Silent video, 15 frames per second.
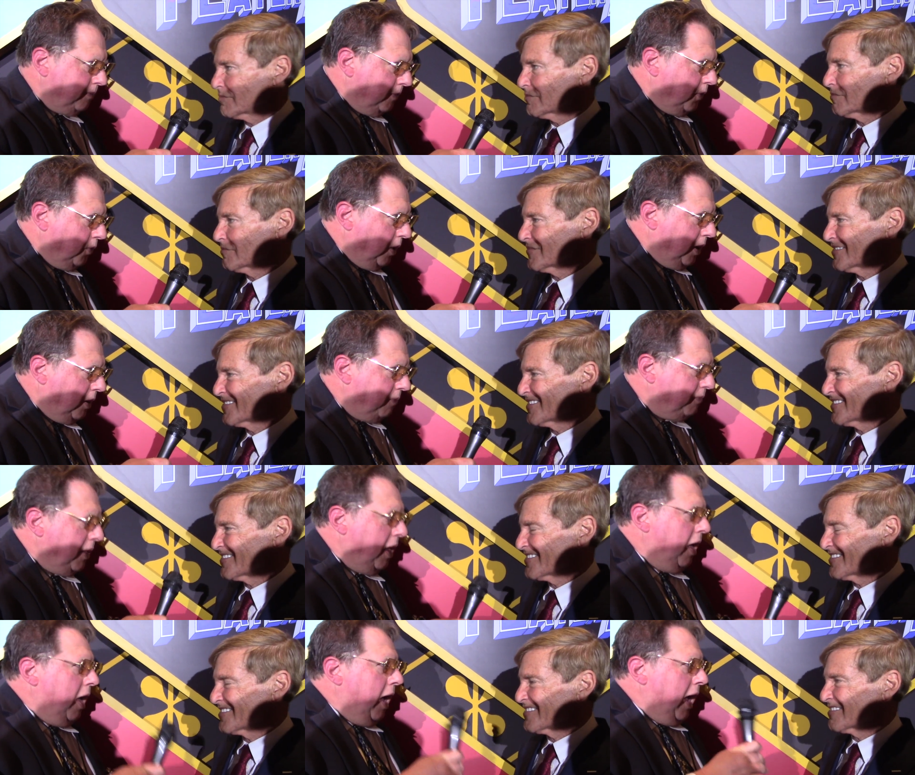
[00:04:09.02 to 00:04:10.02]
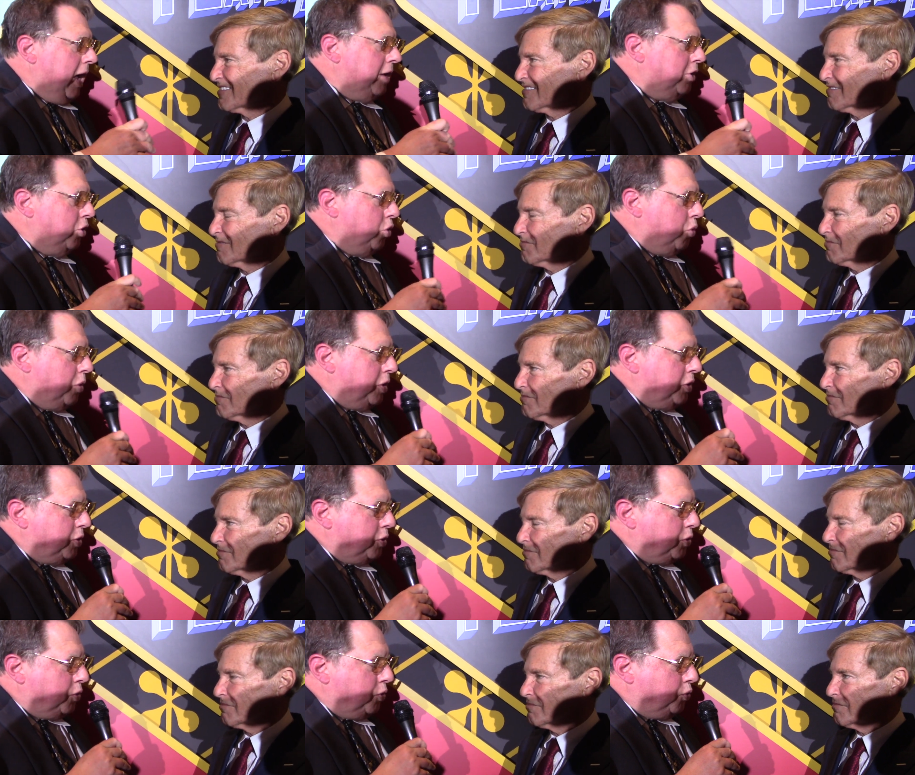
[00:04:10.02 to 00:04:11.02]
Speaker 1: Wow. And who are
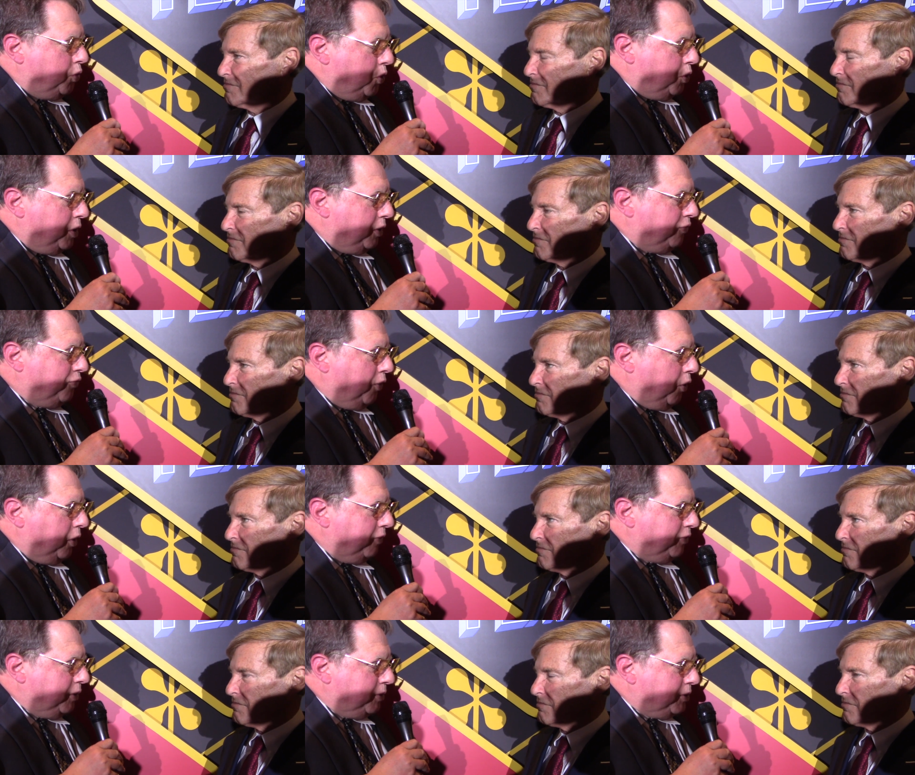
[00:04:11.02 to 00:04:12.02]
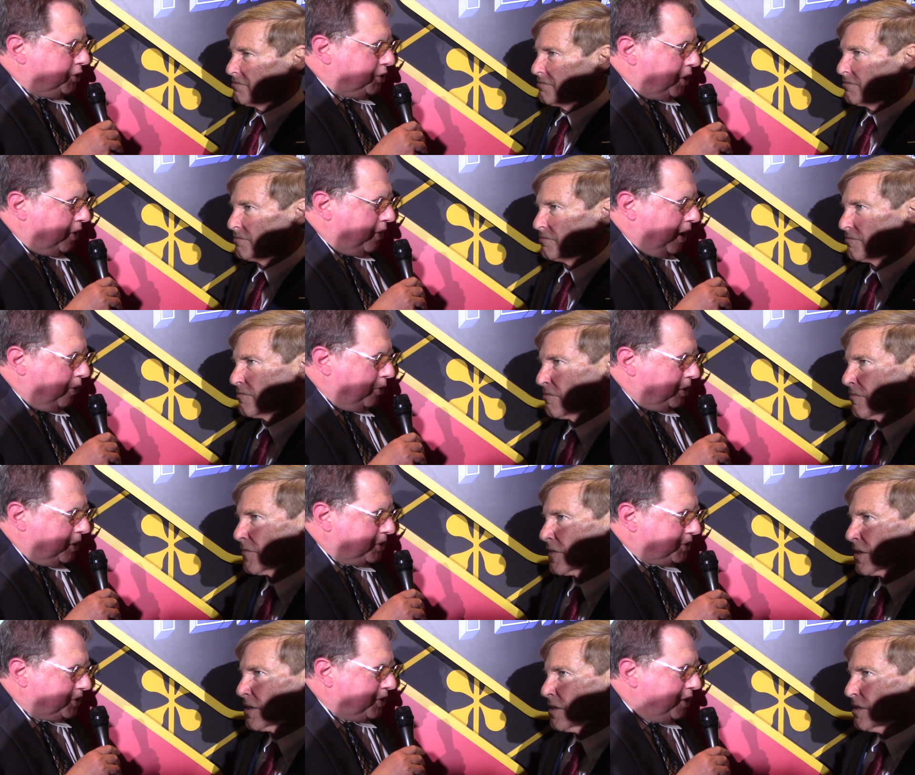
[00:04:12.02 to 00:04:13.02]
you rooting for, if you would share that with
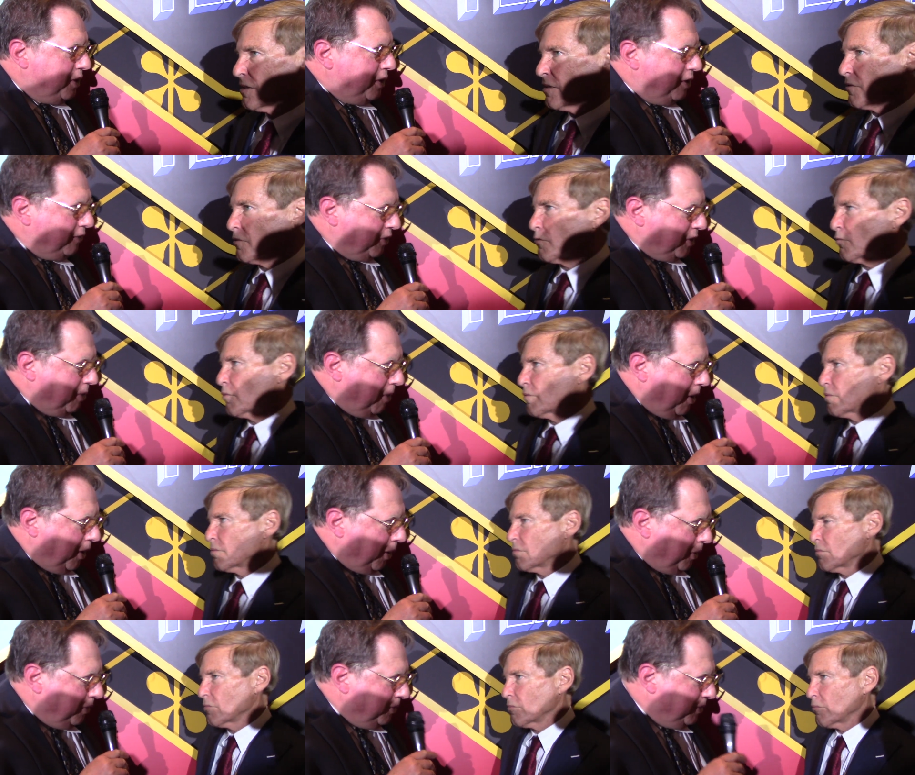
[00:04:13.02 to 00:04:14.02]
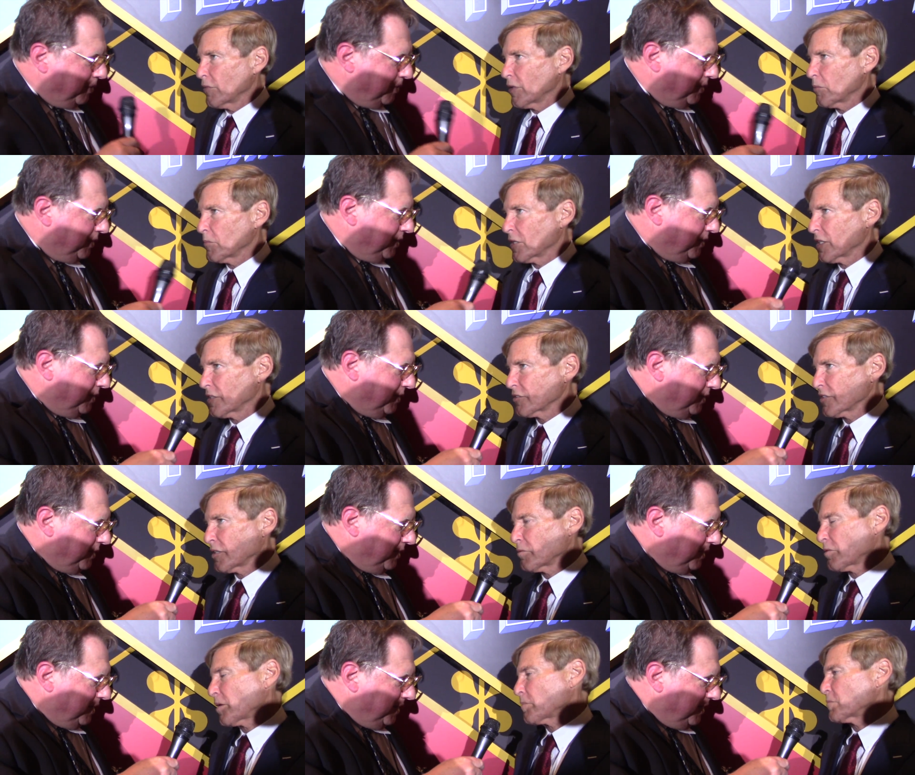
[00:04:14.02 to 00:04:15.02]
us, for tomorrow?
Speaker 2: Well, because I
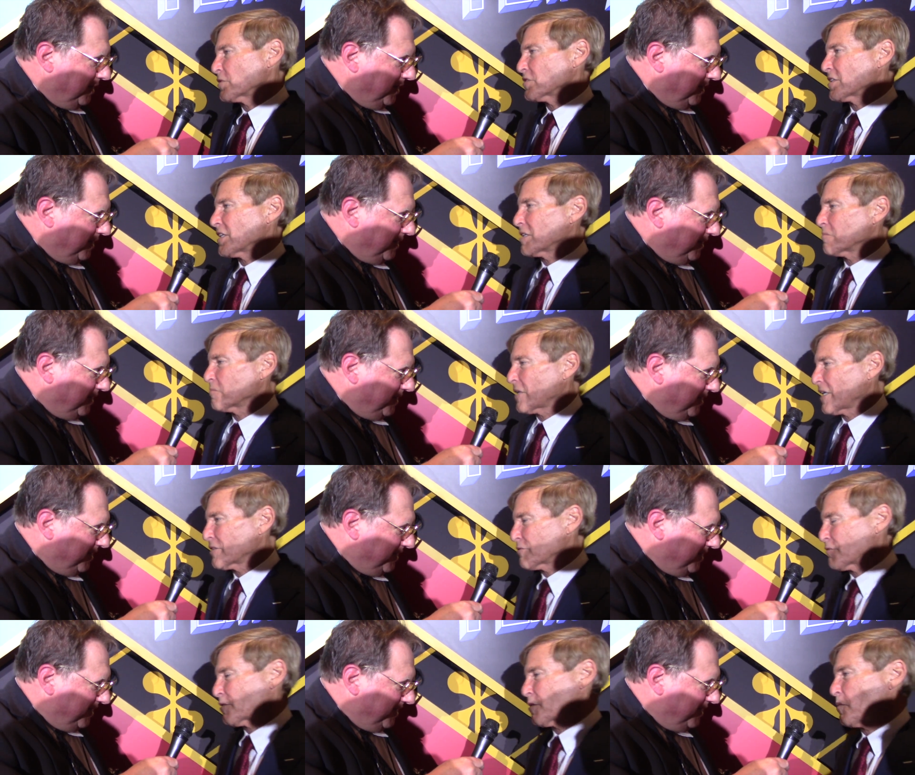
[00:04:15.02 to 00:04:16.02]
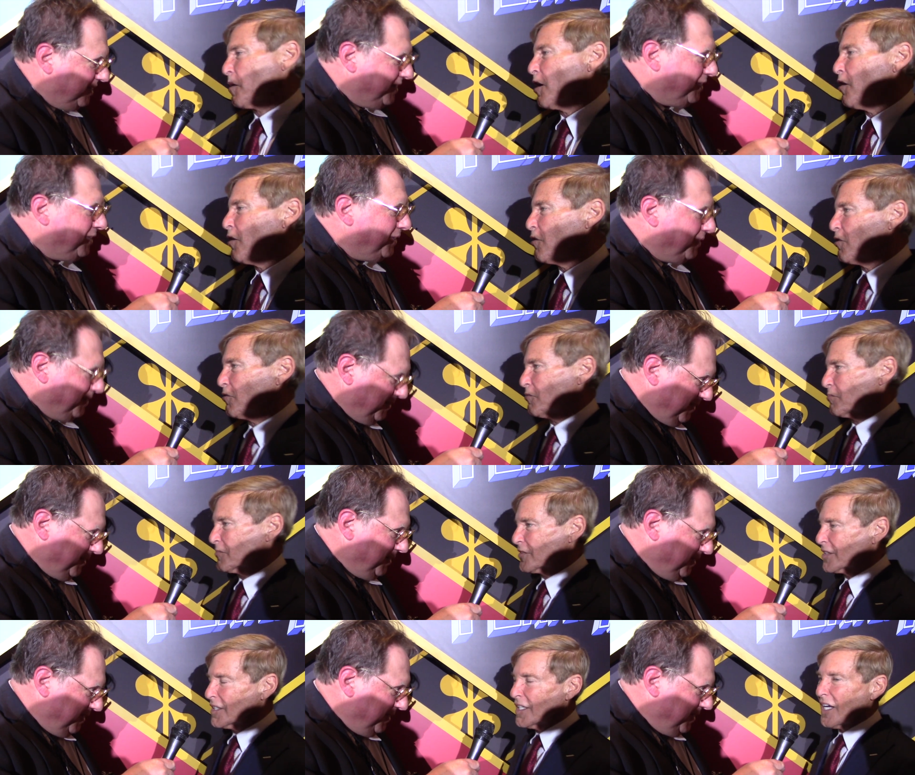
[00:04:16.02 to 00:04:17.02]
represent Patrick Mahomes,
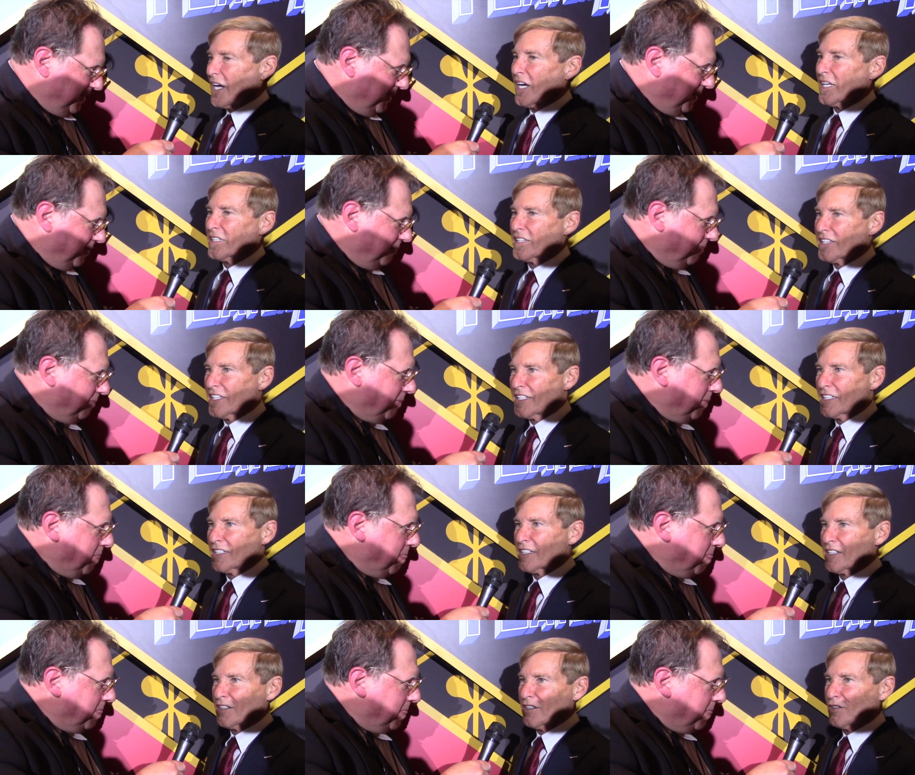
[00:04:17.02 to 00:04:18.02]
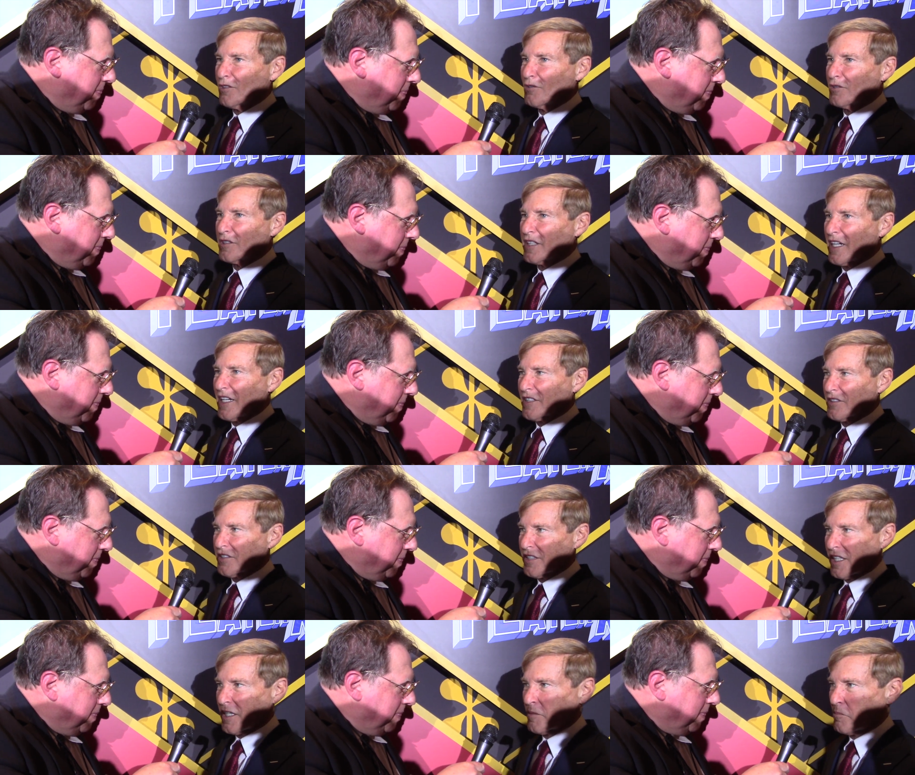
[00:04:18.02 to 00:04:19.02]
I think you'd guess
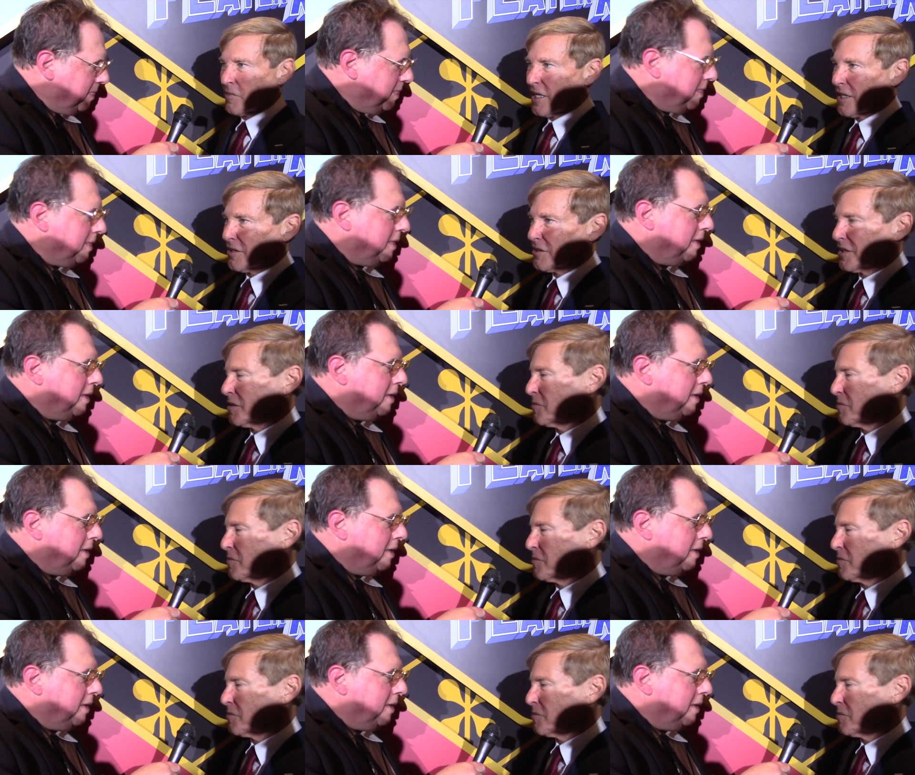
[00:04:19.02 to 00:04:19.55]
that I'm mildly